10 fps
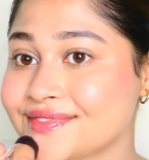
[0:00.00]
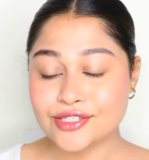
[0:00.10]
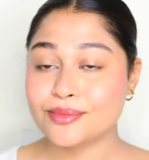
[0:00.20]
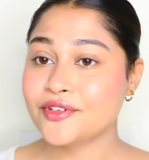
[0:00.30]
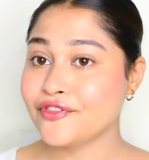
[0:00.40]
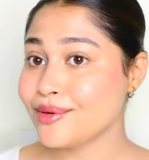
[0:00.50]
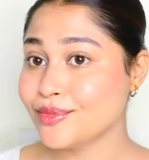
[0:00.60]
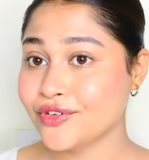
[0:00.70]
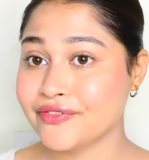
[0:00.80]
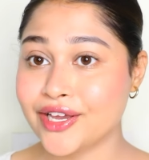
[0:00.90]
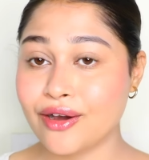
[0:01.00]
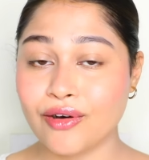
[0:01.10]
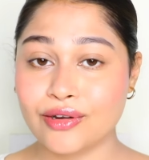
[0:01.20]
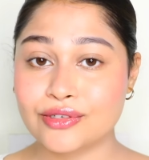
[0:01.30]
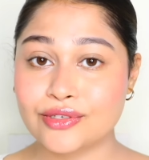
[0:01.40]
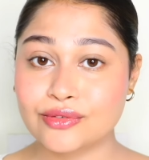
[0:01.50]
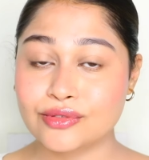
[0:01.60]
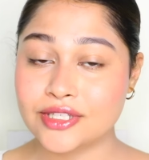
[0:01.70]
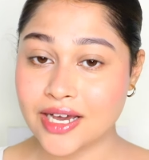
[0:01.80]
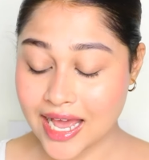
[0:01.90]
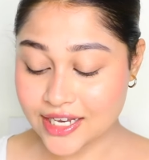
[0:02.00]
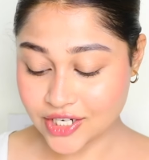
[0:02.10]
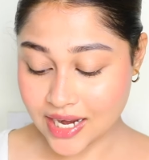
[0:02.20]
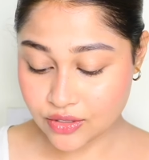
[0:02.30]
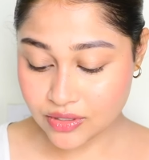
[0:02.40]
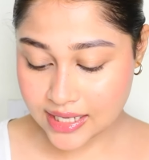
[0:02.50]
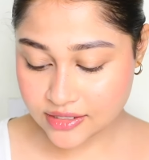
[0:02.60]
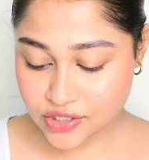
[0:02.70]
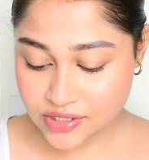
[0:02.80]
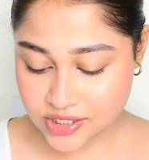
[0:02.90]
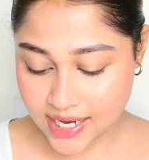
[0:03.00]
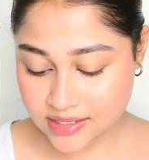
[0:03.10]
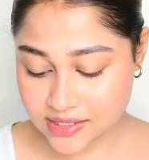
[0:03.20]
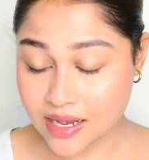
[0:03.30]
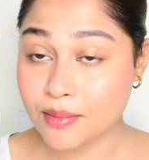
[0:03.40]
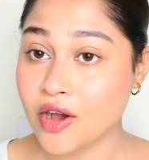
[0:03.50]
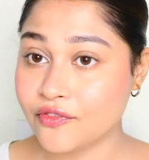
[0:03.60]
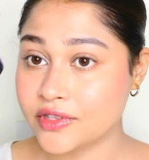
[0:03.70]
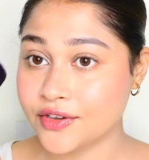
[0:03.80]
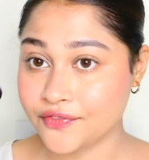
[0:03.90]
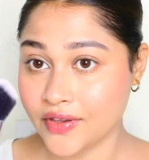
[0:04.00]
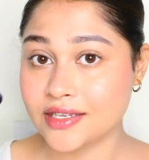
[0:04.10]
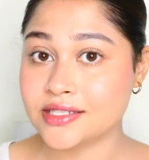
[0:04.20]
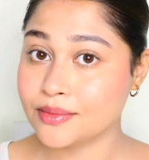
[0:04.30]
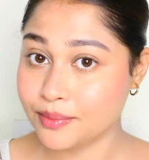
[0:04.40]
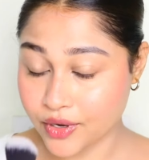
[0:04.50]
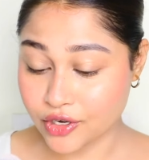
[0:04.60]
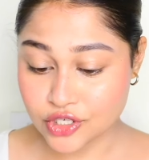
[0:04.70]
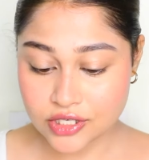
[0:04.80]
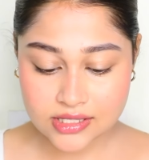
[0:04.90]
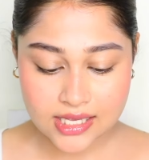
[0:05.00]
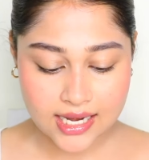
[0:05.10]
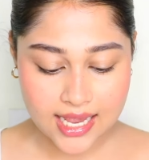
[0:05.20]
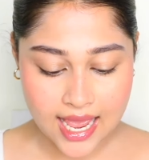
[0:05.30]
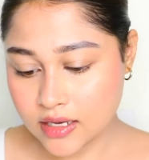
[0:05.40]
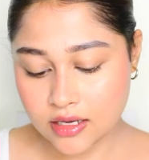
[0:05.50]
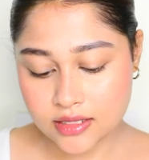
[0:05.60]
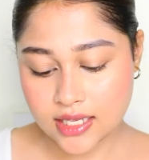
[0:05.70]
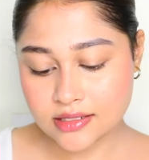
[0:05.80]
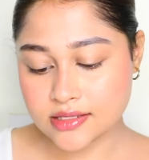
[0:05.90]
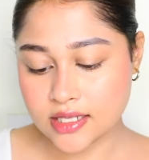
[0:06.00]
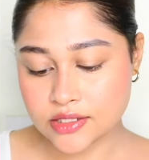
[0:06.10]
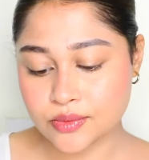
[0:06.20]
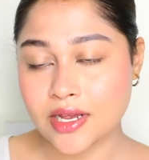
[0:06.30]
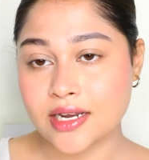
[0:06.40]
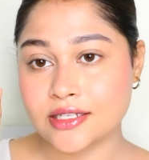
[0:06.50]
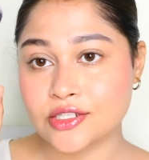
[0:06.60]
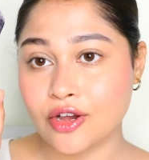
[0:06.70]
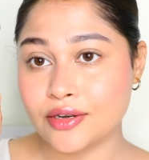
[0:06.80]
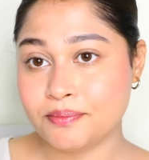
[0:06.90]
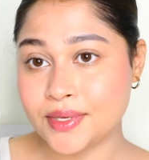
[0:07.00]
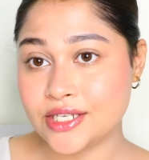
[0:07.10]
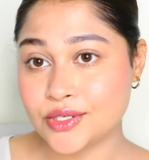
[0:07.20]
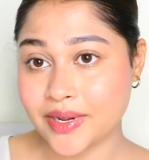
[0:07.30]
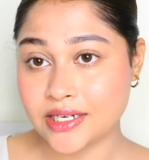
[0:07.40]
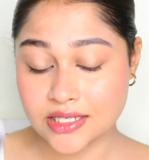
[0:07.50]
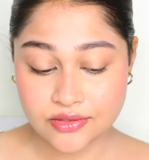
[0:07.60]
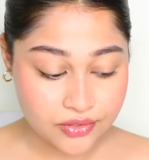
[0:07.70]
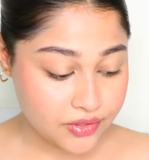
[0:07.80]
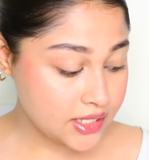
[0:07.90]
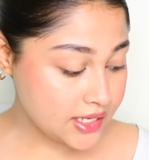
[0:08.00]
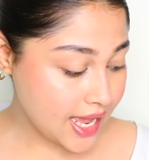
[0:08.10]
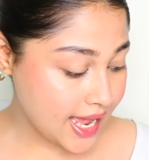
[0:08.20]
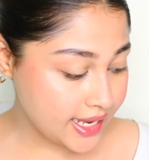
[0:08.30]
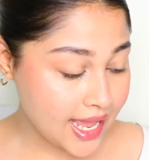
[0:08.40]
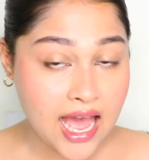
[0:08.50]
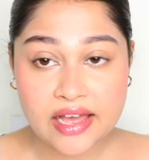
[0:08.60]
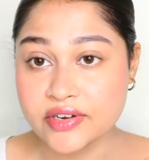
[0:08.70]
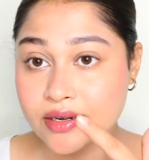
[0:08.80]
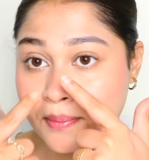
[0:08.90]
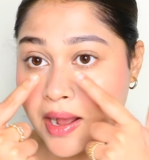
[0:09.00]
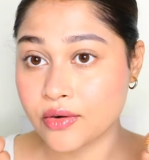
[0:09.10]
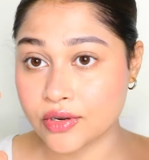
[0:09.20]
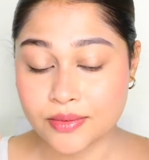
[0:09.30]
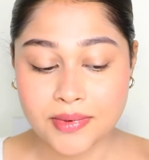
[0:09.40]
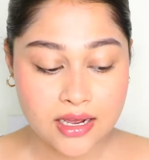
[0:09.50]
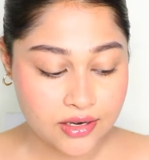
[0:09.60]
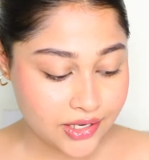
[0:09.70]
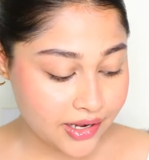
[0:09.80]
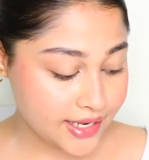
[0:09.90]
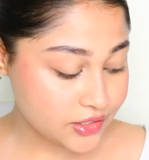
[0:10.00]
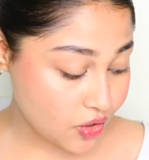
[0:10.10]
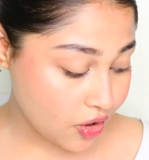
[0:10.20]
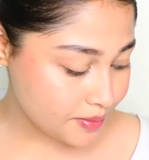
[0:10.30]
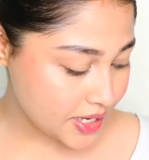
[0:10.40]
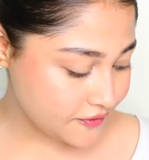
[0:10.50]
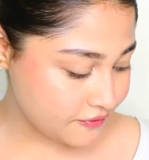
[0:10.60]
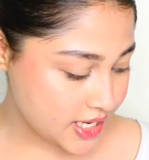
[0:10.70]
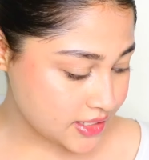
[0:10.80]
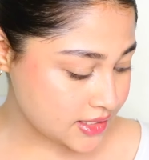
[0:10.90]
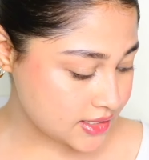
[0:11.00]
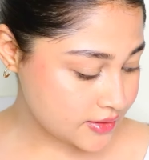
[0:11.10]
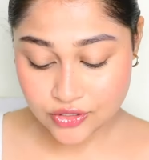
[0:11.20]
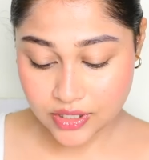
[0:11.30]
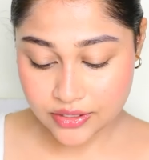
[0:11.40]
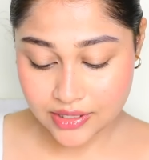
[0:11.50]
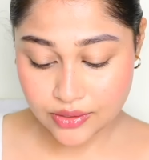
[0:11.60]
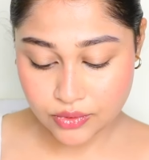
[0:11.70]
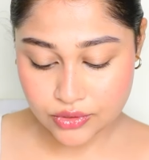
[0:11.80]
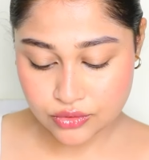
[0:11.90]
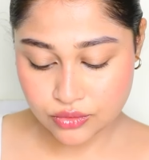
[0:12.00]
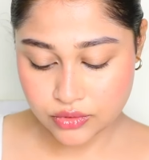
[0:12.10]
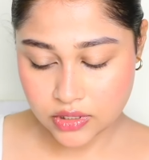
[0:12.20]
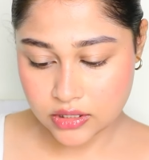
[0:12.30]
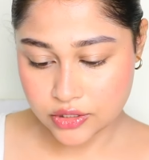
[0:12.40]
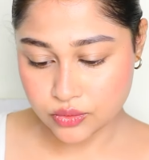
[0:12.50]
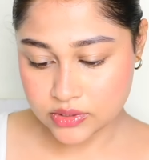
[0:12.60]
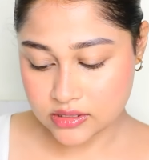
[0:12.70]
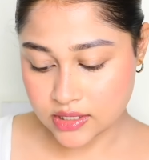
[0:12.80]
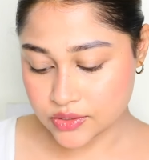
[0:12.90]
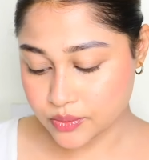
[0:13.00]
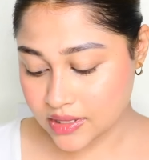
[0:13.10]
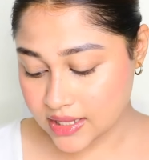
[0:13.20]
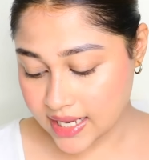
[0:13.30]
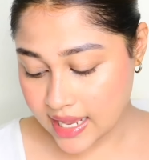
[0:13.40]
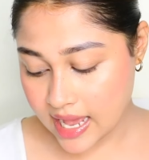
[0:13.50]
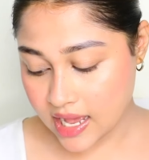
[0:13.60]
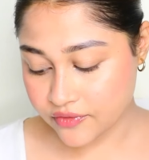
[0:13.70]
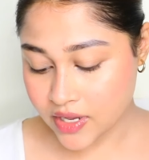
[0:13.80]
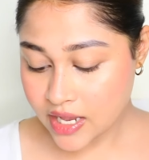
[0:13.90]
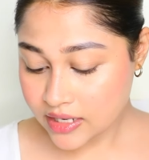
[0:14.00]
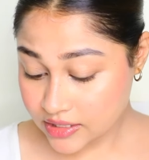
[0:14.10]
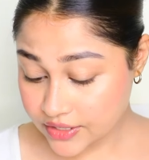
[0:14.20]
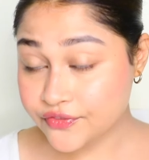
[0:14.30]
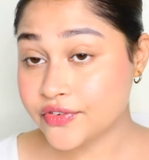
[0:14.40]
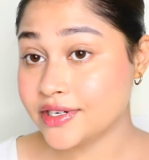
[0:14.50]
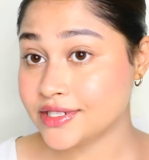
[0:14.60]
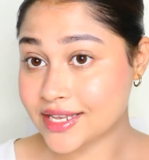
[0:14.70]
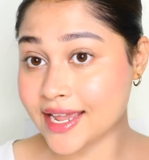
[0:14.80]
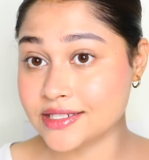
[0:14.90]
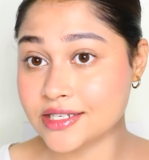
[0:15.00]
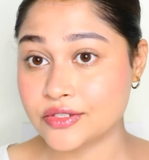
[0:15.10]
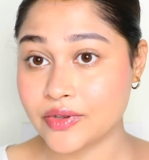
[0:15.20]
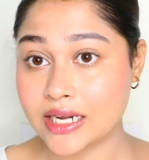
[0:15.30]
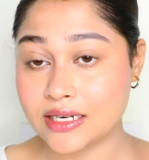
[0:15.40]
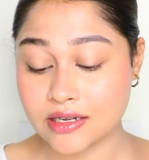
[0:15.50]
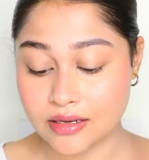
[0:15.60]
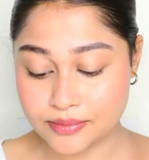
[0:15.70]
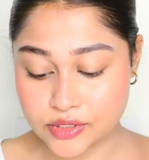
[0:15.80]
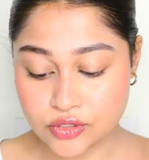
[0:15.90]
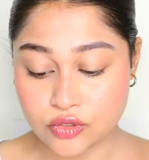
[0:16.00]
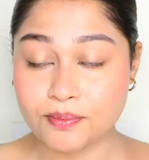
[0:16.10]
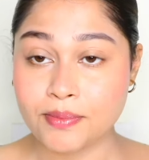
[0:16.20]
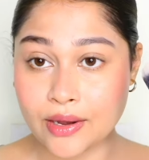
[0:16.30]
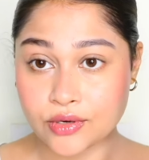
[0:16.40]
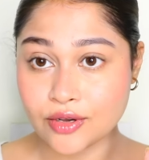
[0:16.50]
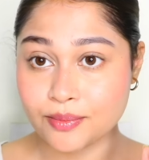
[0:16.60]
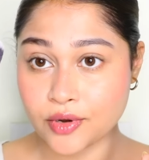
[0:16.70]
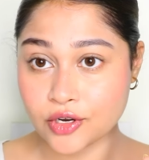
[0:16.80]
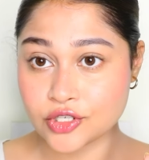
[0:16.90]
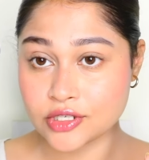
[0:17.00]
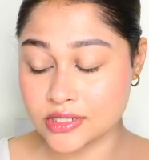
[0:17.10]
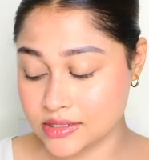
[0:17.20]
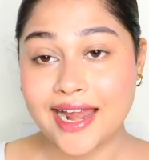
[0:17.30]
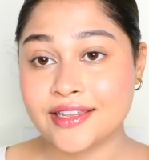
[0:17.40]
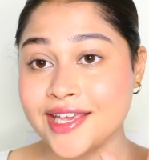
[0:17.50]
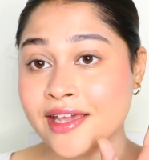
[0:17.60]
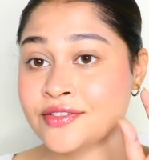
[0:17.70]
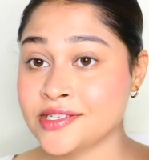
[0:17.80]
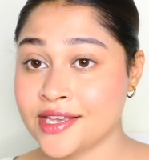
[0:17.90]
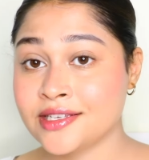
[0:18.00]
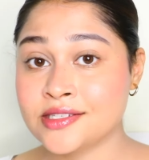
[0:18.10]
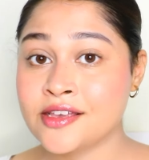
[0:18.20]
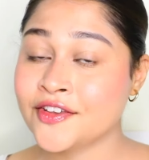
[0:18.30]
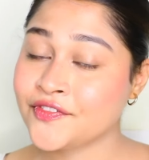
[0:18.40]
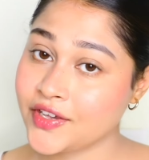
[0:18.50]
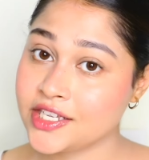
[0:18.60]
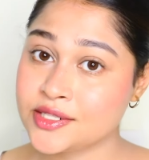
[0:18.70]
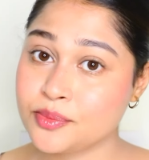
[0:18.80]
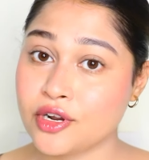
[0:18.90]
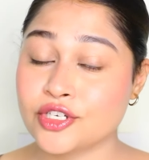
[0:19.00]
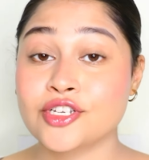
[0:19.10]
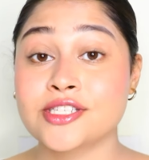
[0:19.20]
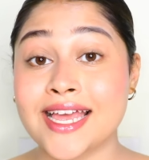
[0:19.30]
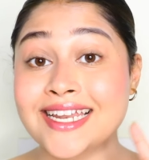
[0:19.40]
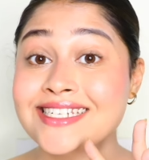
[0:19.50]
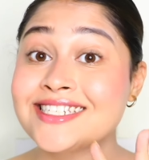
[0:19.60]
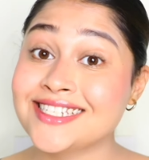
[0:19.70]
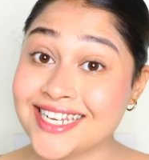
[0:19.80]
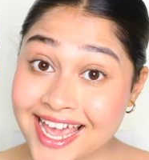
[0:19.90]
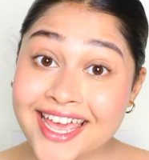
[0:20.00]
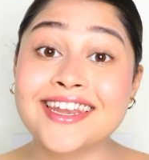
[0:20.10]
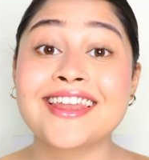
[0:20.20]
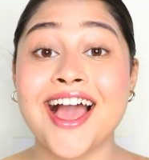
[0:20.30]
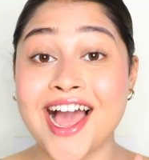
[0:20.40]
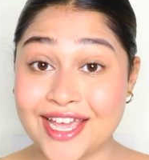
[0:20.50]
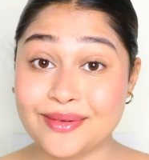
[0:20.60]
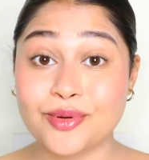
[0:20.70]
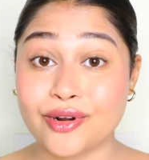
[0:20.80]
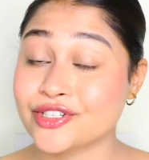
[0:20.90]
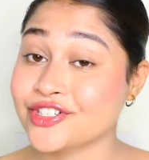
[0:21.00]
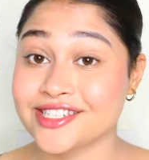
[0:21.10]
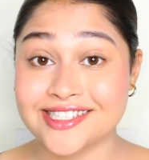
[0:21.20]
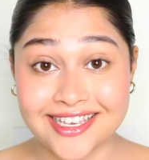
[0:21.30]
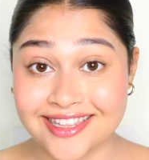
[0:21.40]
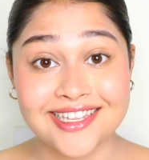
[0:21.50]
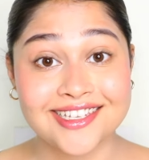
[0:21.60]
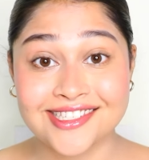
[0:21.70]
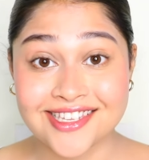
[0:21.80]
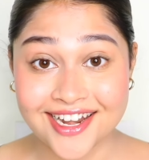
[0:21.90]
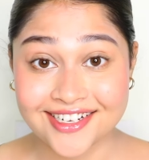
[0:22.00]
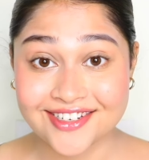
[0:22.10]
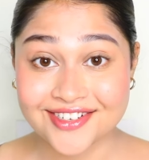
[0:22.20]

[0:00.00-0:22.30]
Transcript: So before moving on to the eyeshadow, let's just check some of the face brushes that I this one, it's called P23. I haven't powdered my under eyes or my face, so I really want to use this one. They have different sizes when it comes to powder brushes, and they have 6 face brushes and 10 eye brushes in this set.